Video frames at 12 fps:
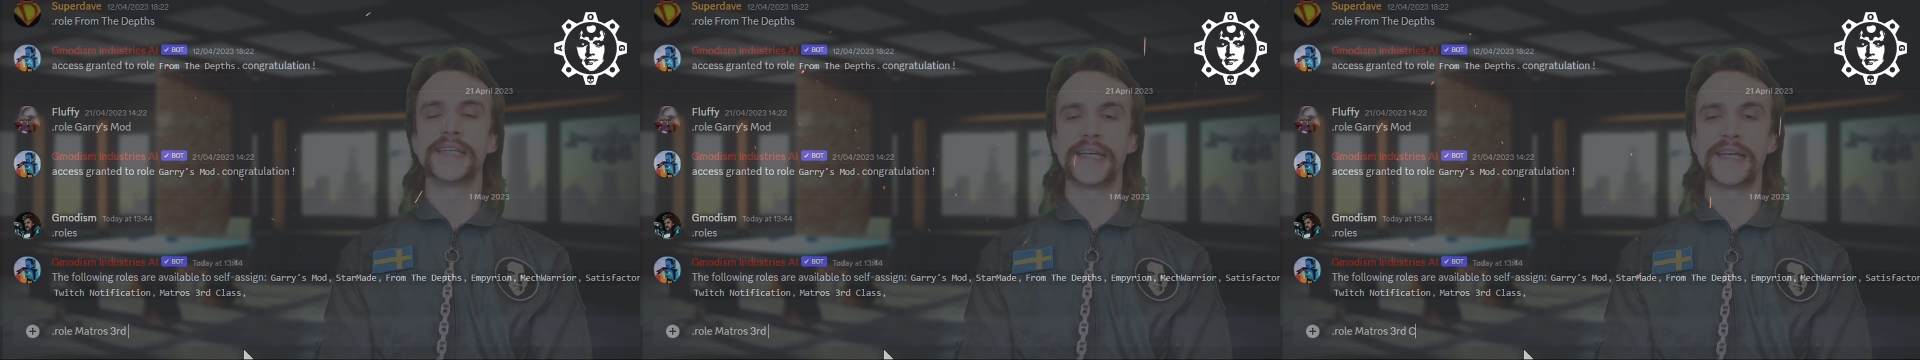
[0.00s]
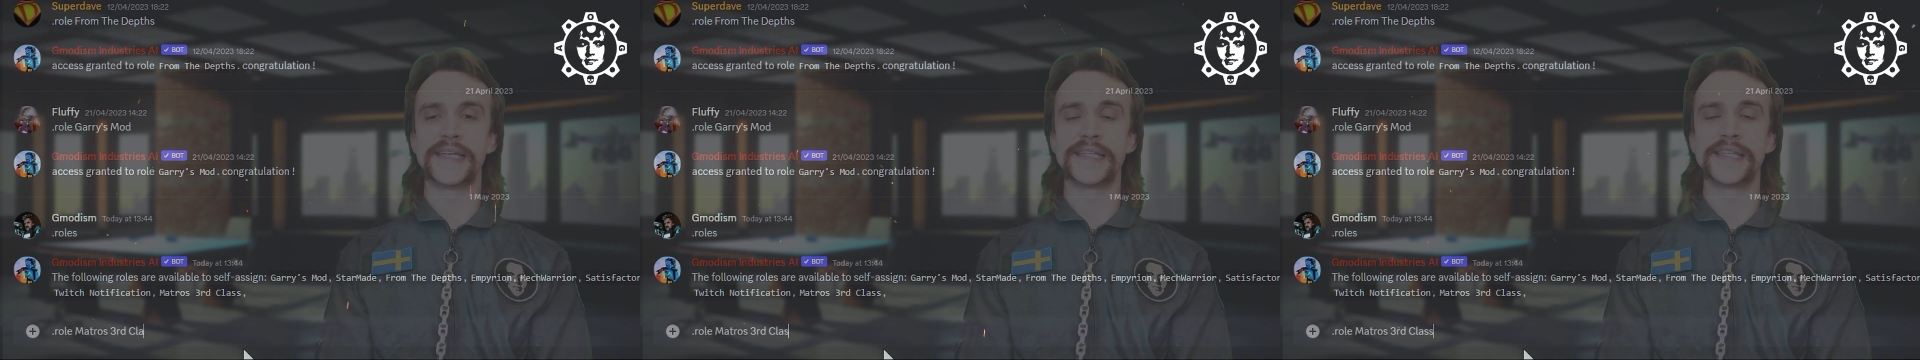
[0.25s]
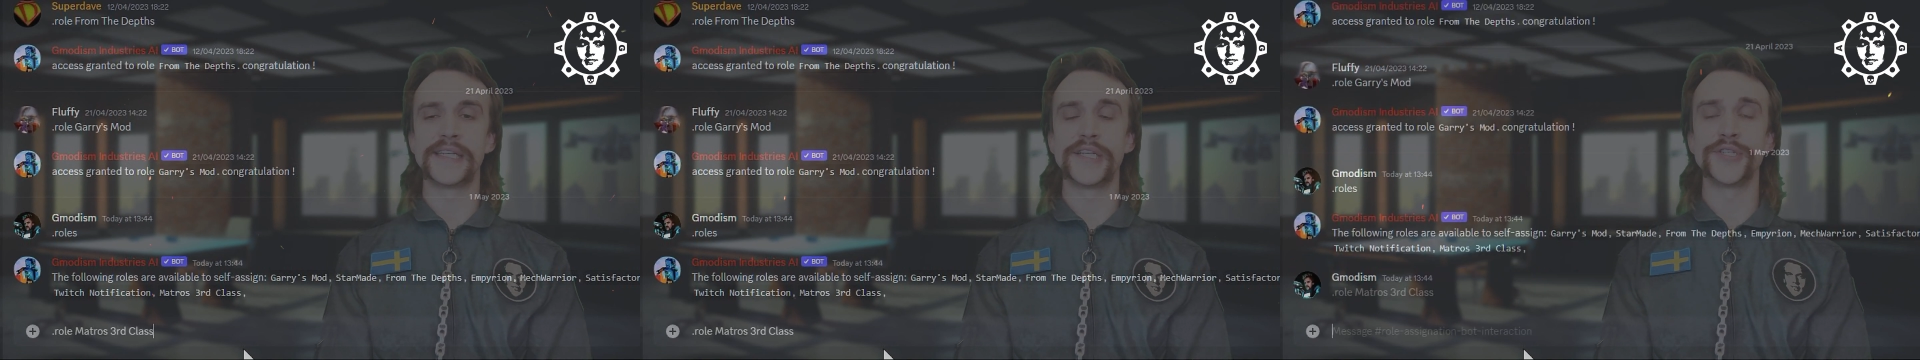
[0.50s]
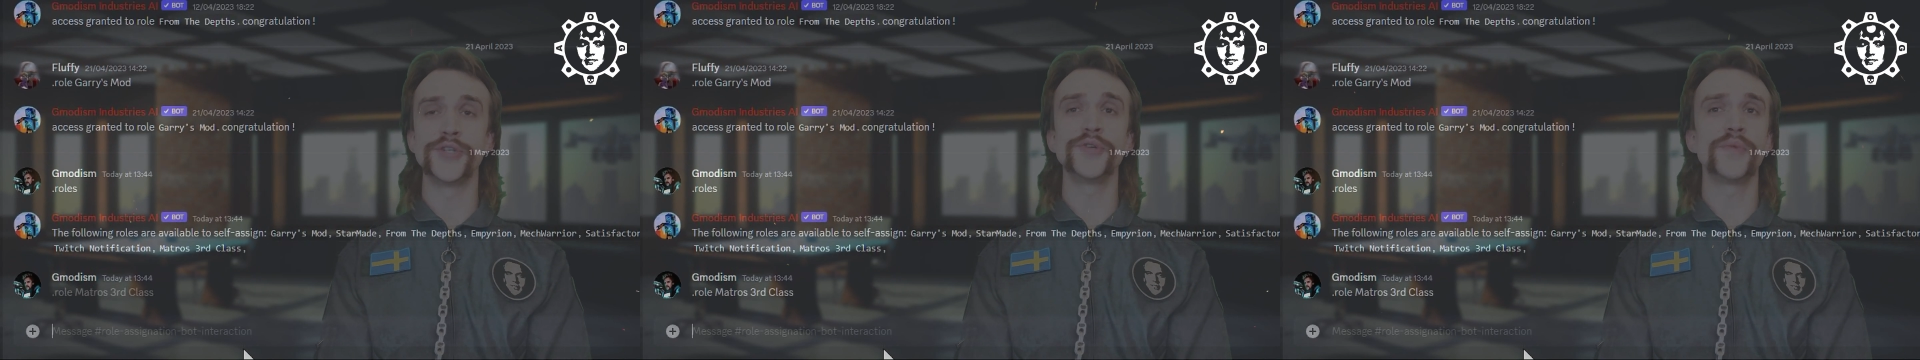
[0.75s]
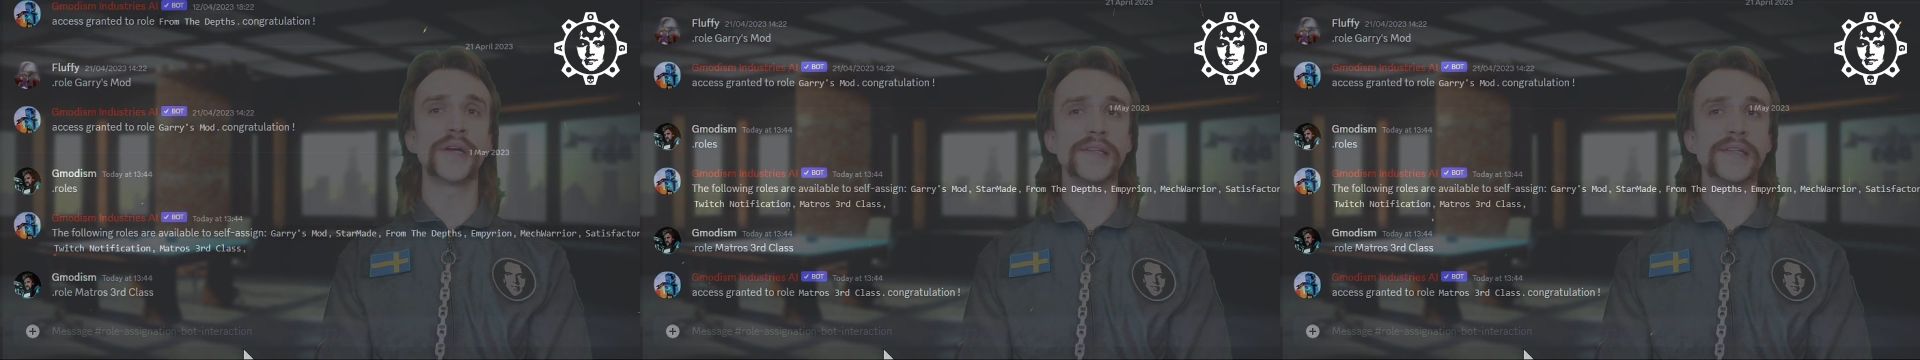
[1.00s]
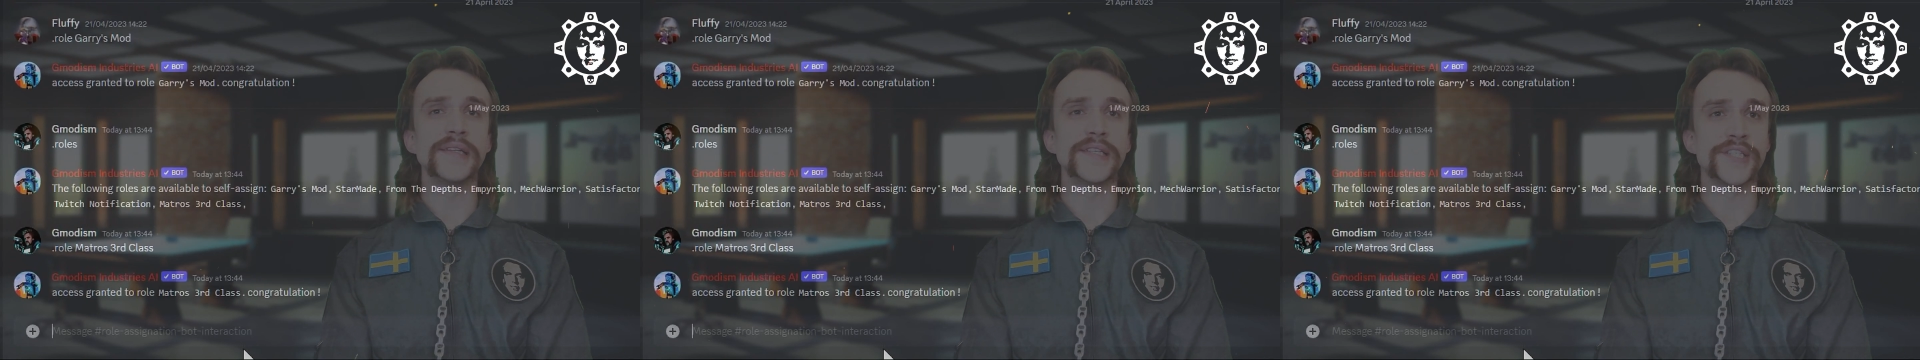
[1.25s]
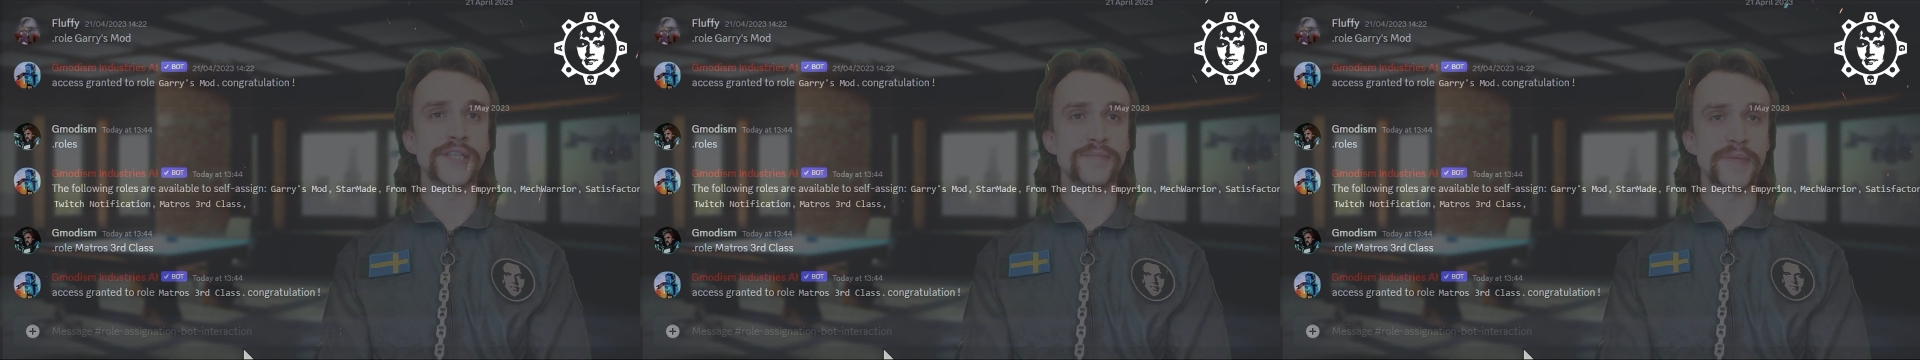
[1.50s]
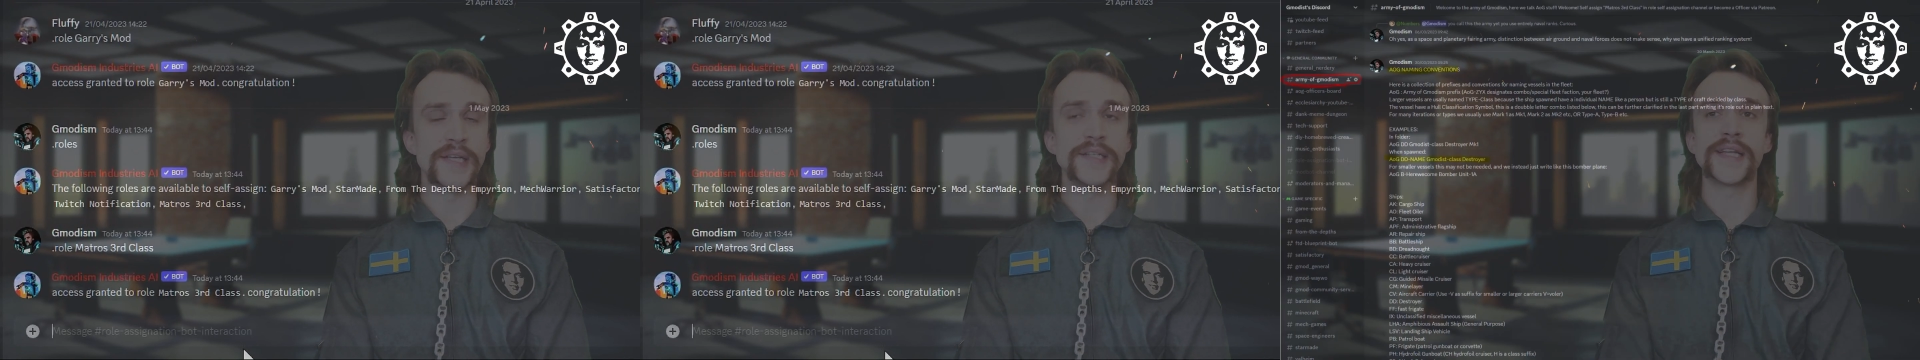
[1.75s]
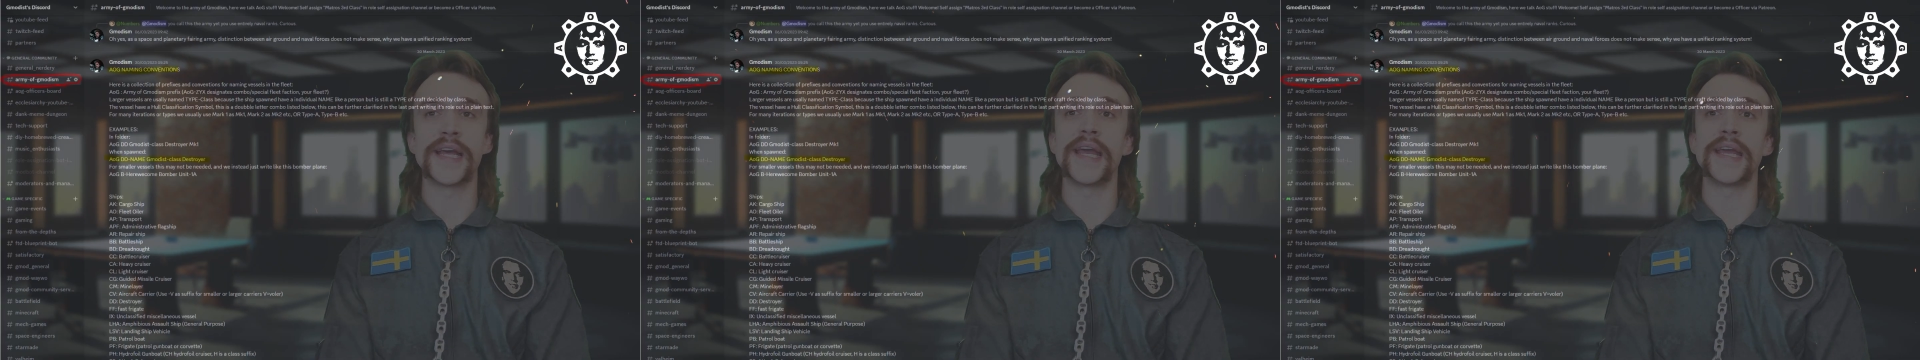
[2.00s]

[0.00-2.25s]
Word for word: and uh, you will submit